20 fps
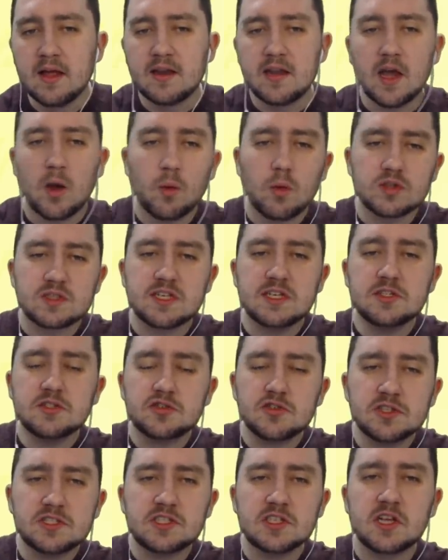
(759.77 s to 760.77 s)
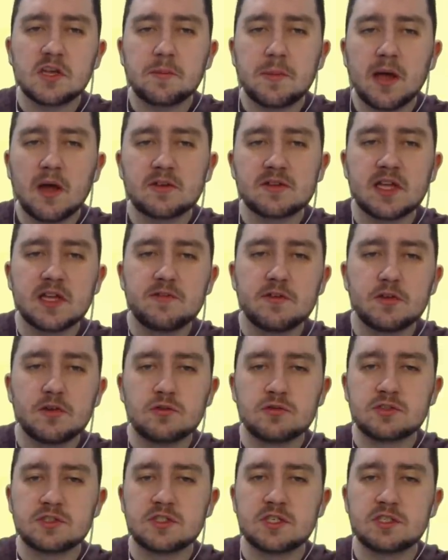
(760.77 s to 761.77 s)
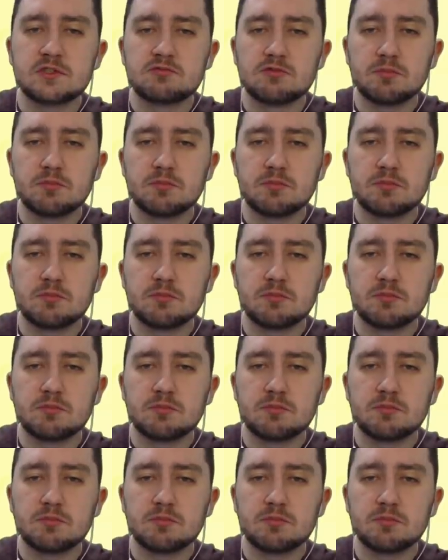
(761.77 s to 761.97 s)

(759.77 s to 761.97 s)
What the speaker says: Now, what's interesting about David Ornstein's